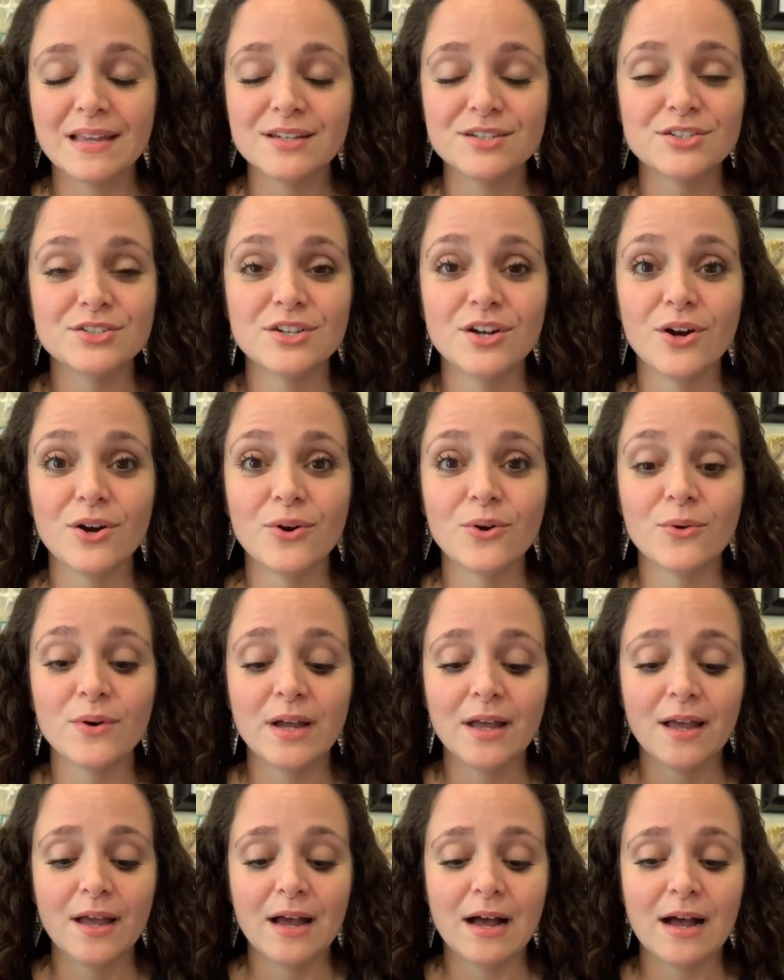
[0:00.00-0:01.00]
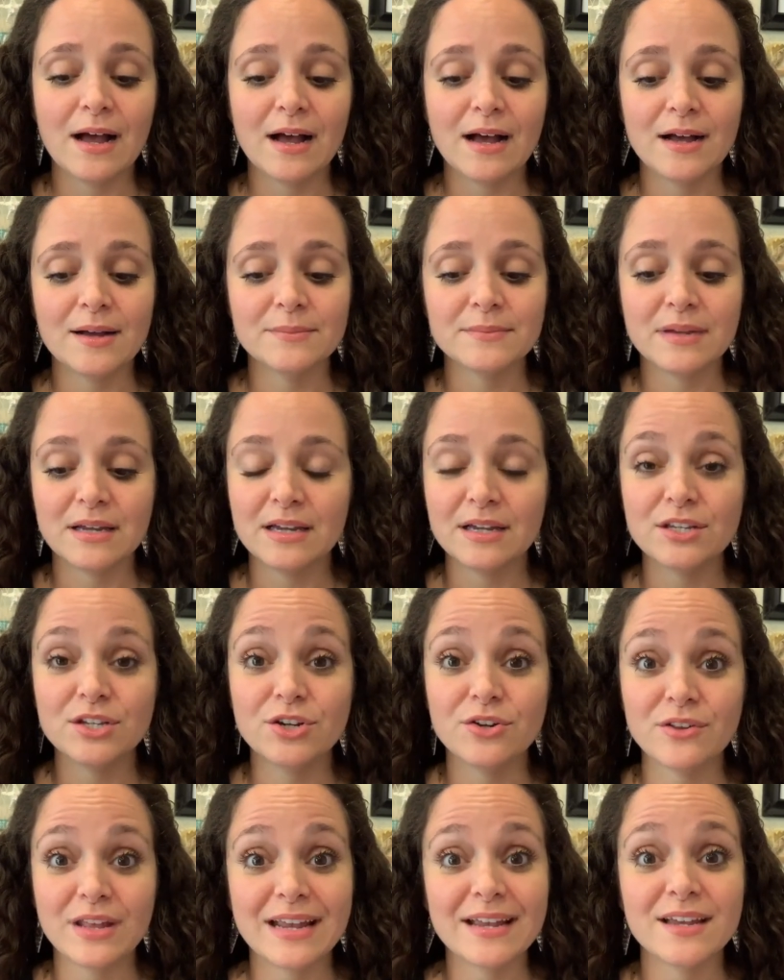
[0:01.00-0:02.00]
So
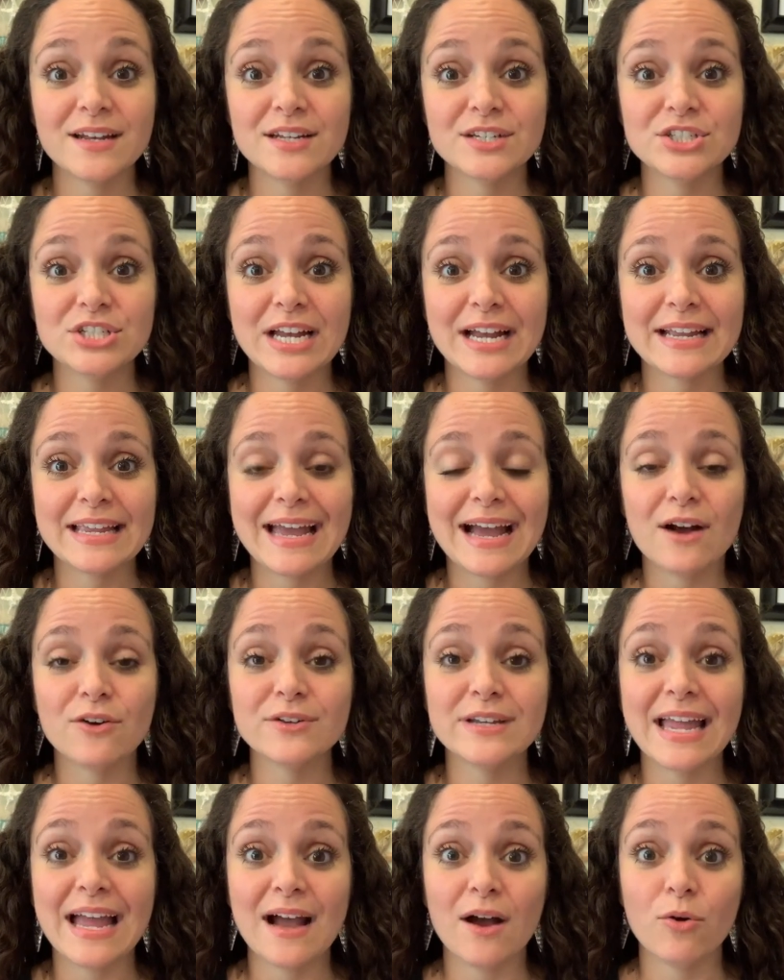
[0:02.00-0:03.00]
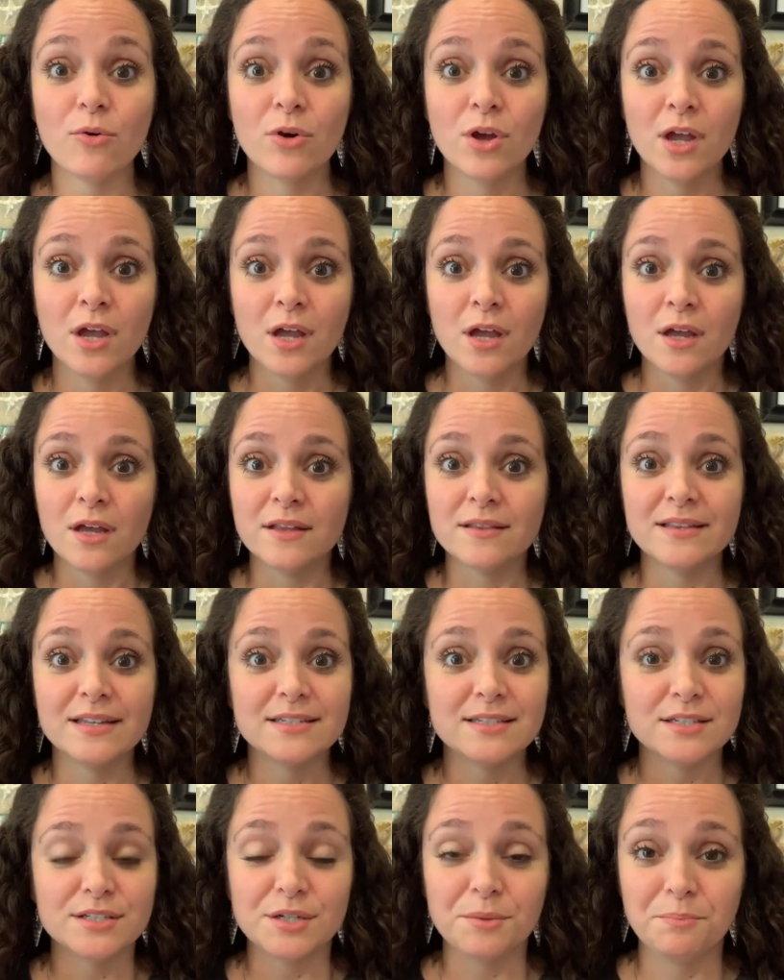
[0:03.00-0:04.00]
you're then gonna check out. Now,
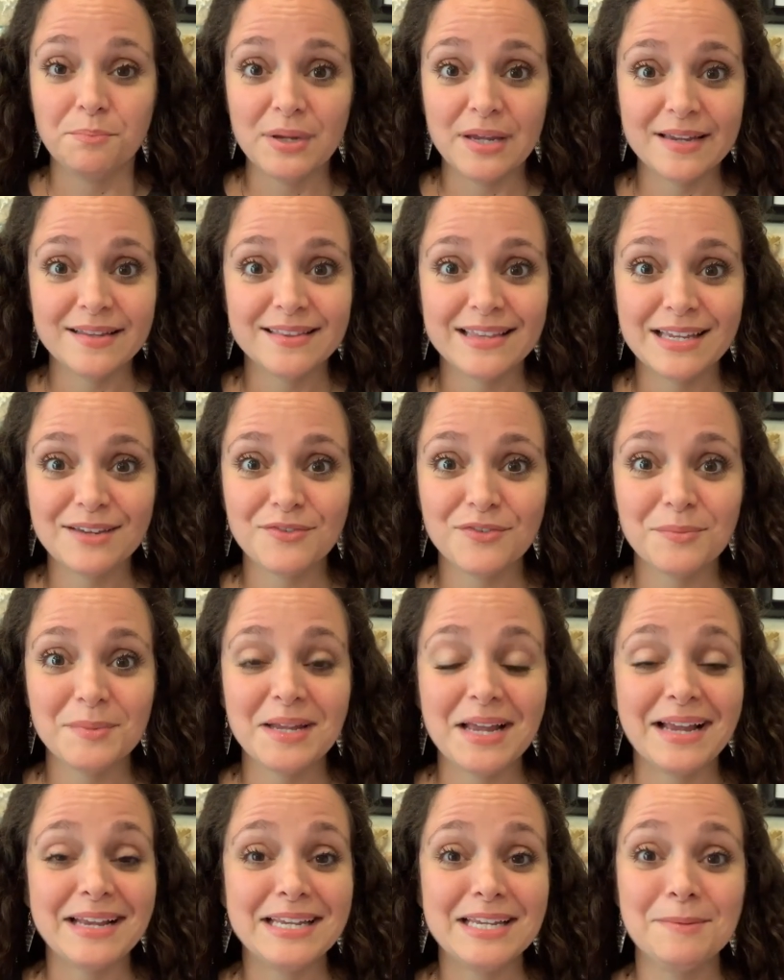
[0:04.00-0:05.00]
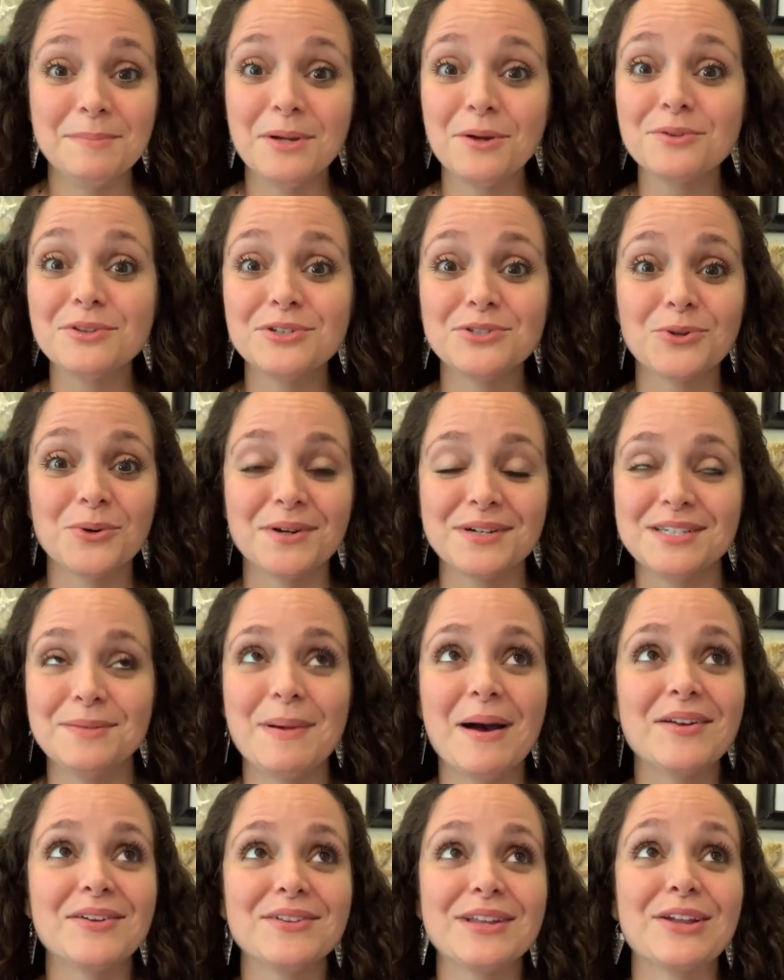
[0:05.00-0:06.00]
this is a big thing for me. I emailed the dorks
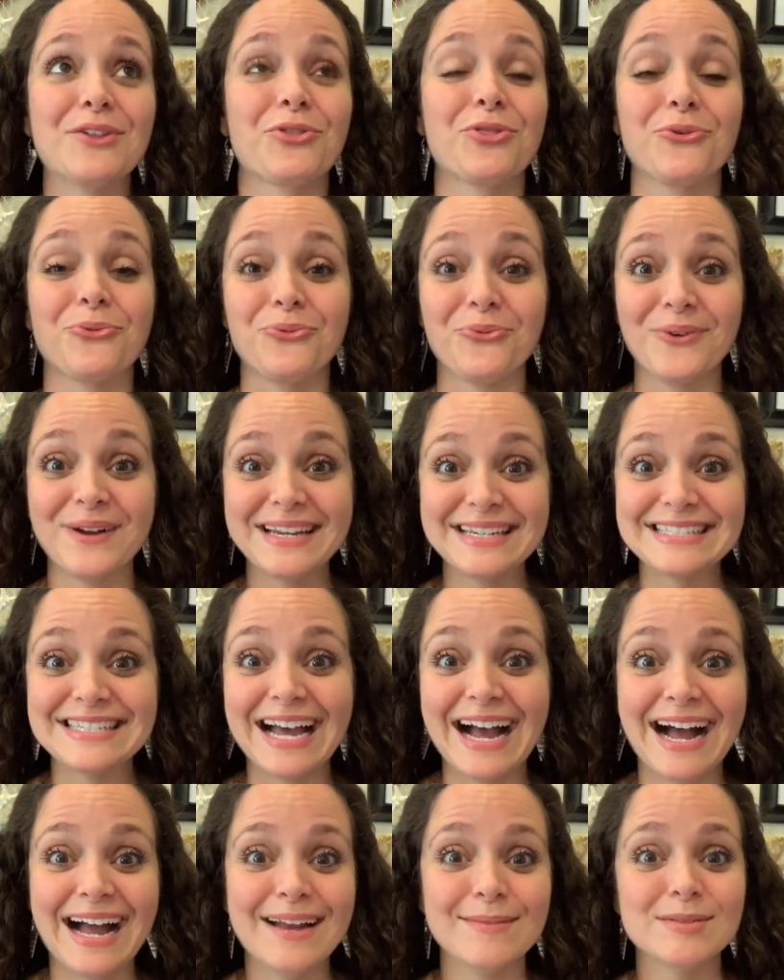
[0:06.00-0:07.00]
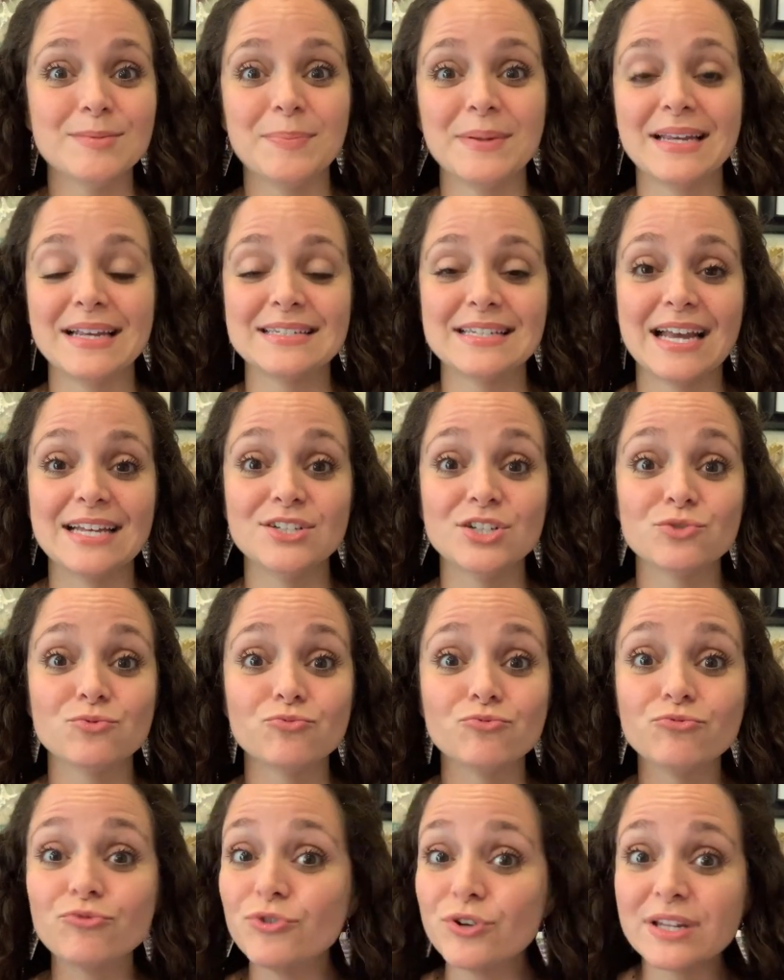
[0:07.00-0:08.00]
about it like 3 times because I just
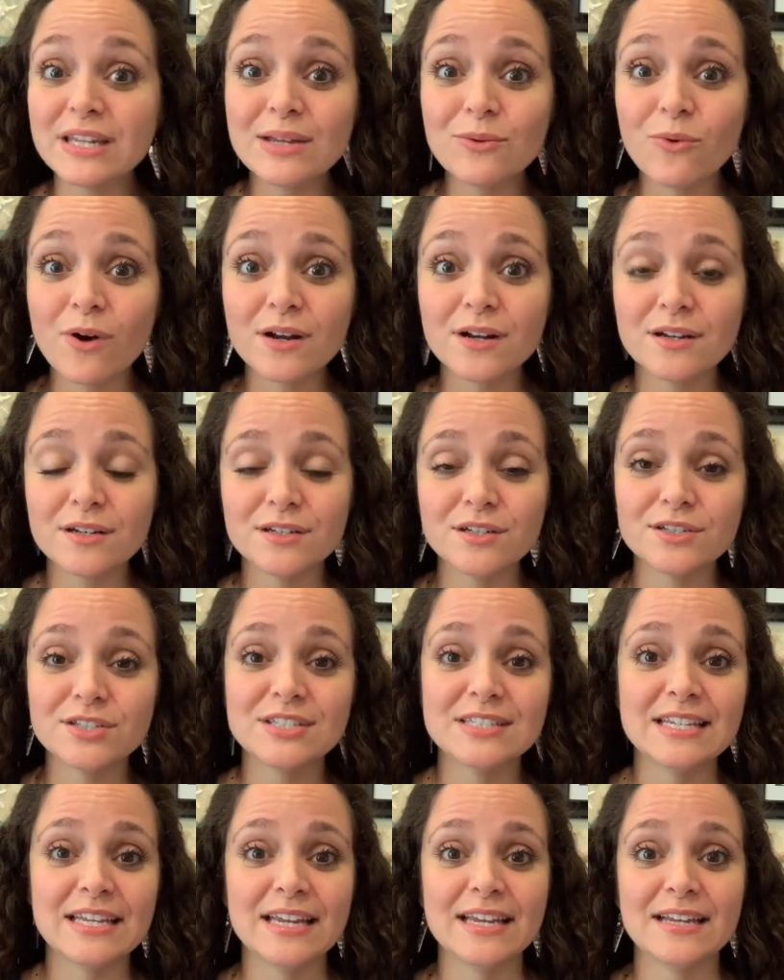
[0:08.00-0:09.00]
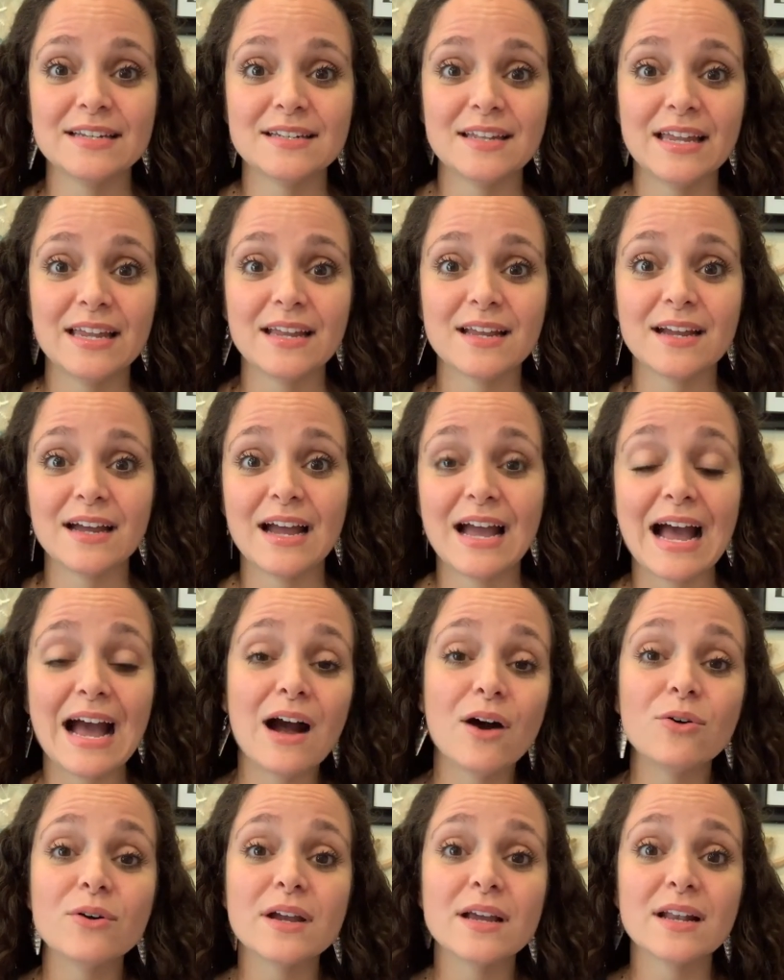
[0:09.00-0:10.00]
really want to understand, like,
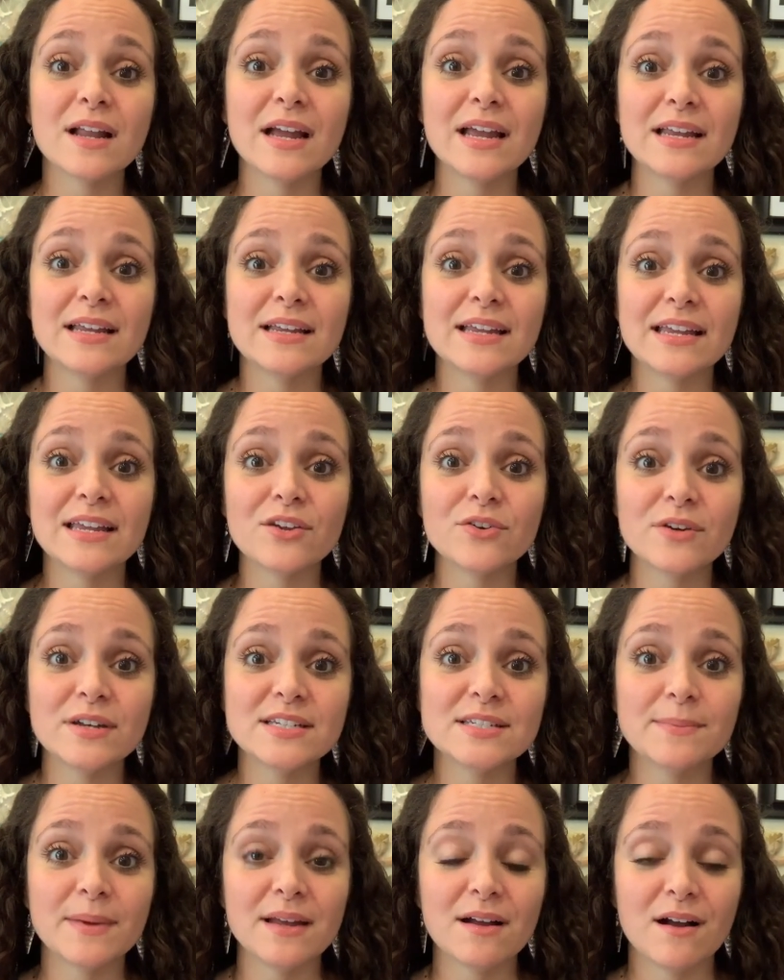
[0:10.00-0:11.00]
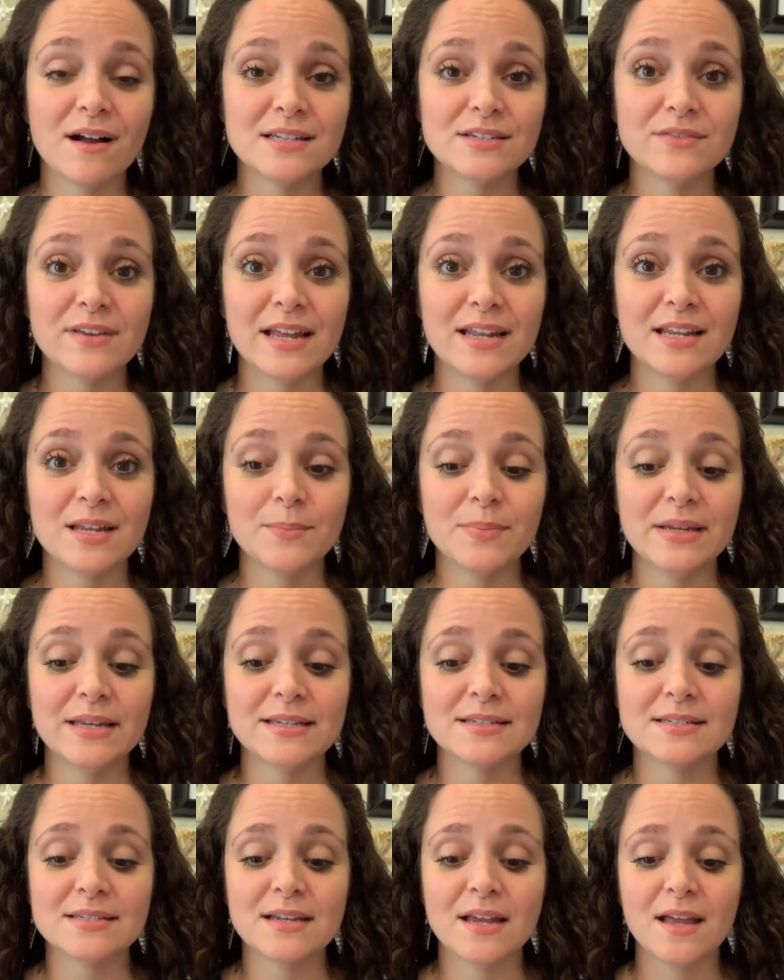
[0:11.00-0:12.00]
how can I increase my odds of getting a
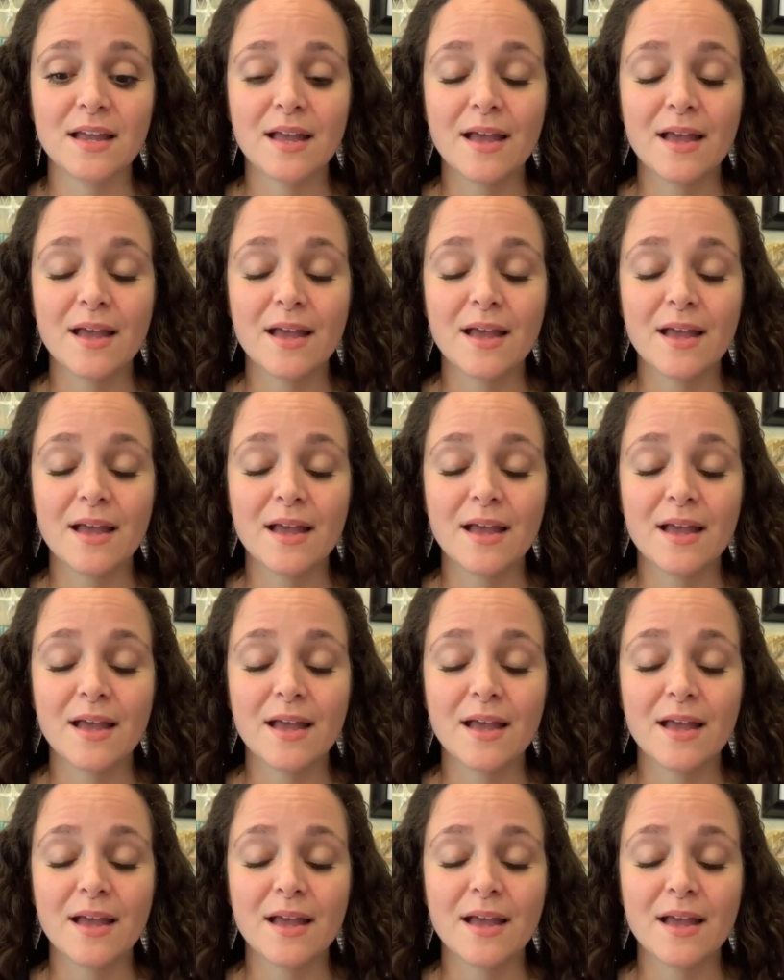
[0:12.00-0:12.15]
piece?